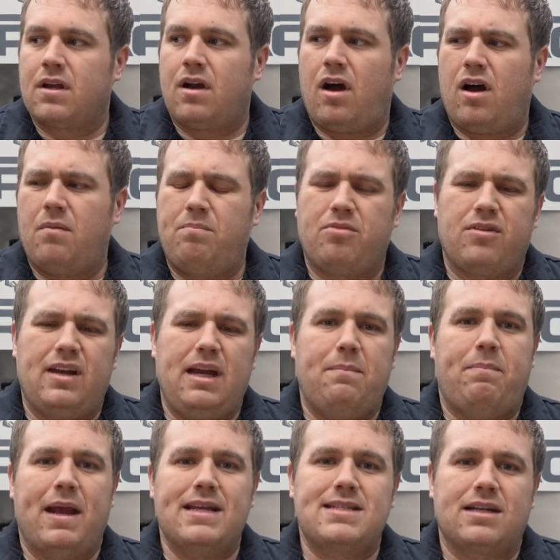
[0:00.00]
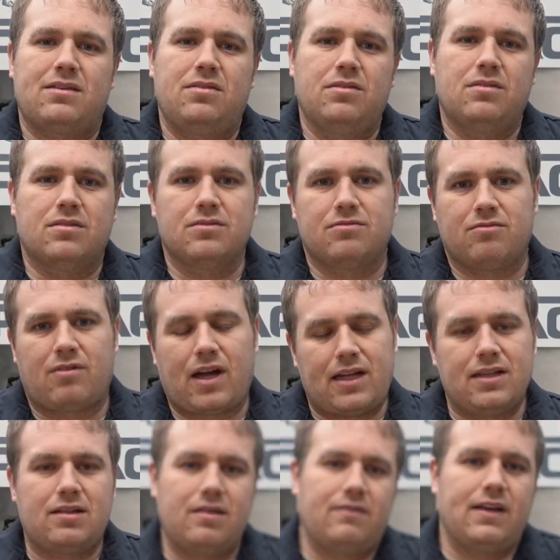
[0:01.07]
All pretty basic tools,
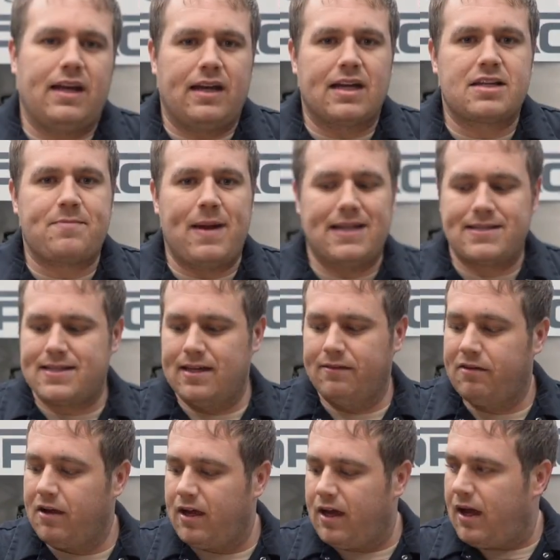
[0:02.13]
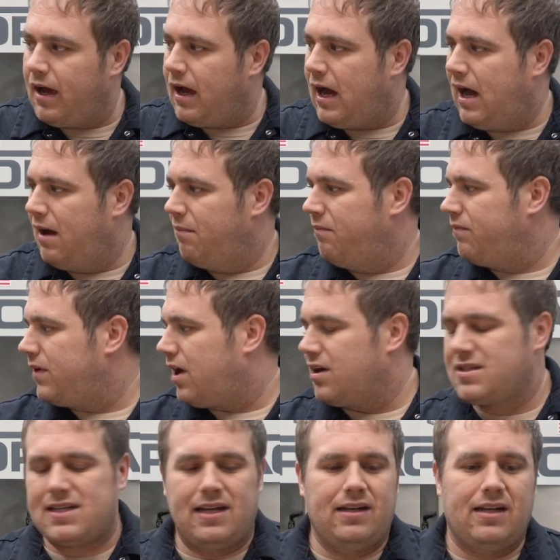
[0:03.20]
relatively inexpensive. All
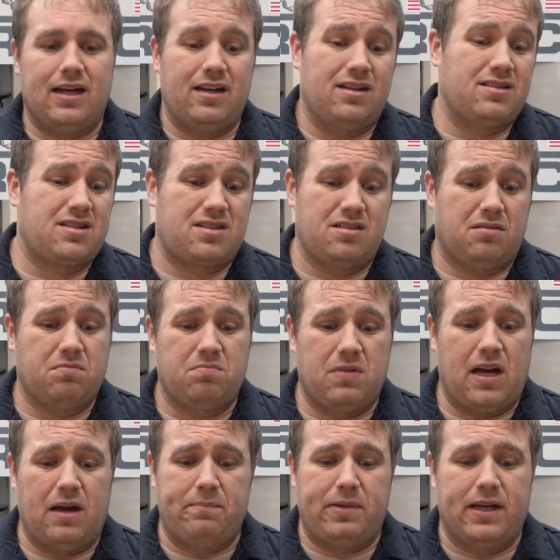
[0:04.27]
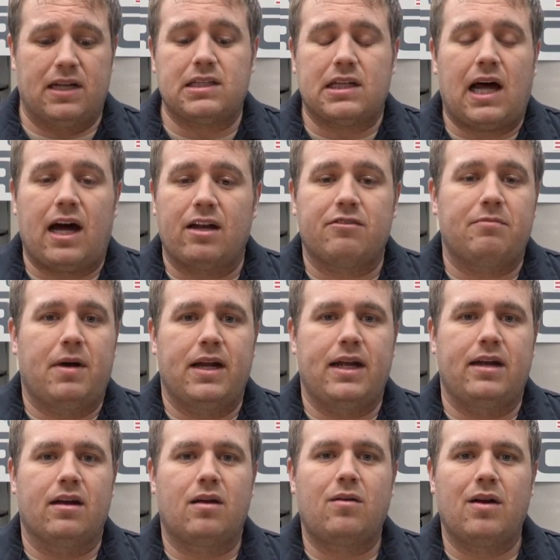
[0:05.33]
said and done, it's still been a lot of money
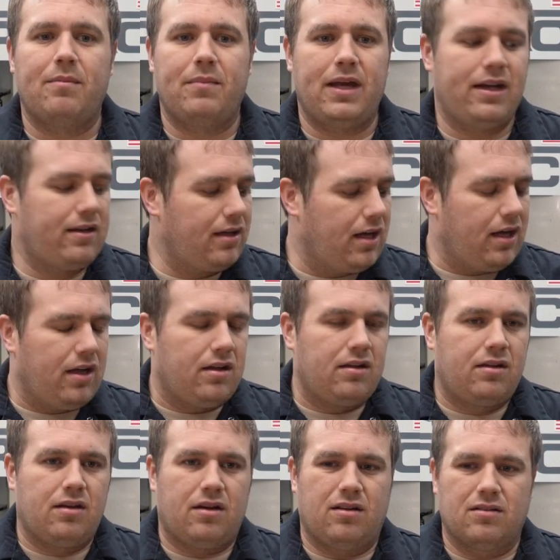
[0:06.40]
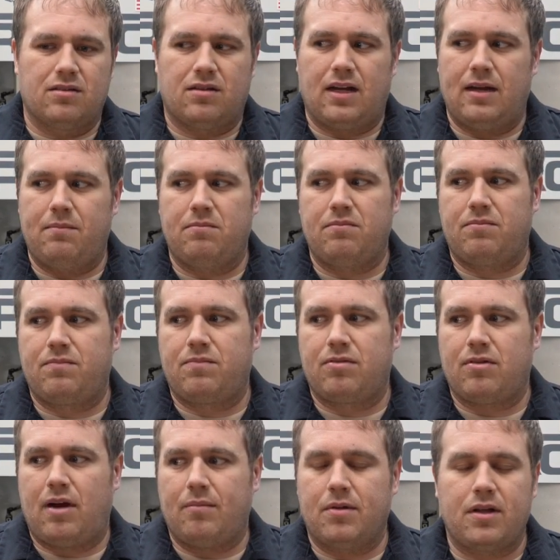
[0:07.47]
in equipment. Total, I'm
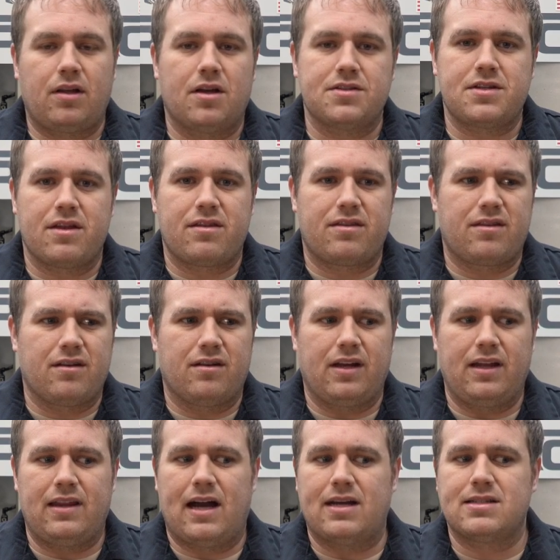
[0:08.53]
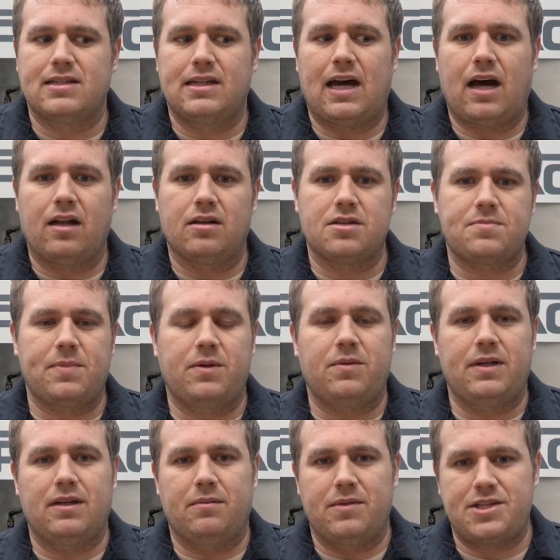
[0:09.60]
probably close to $30,000
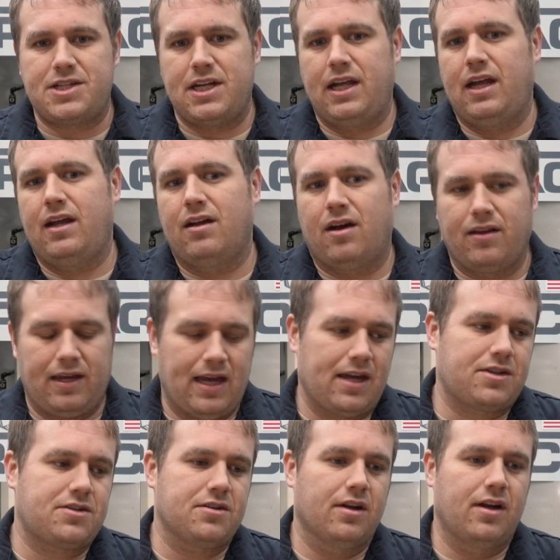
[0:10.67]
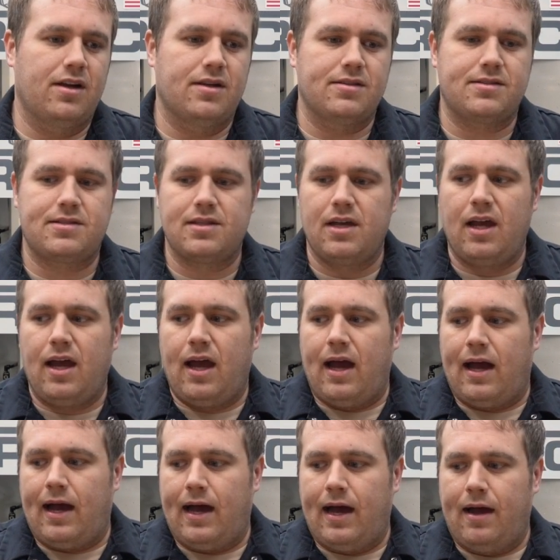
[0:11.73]
between the machine, all the extras,
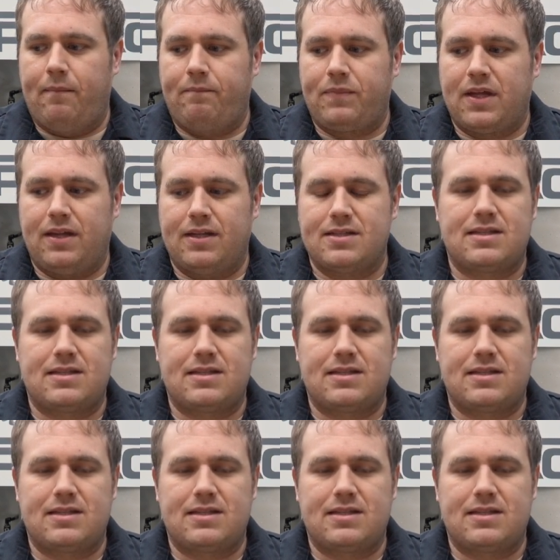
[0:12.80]
and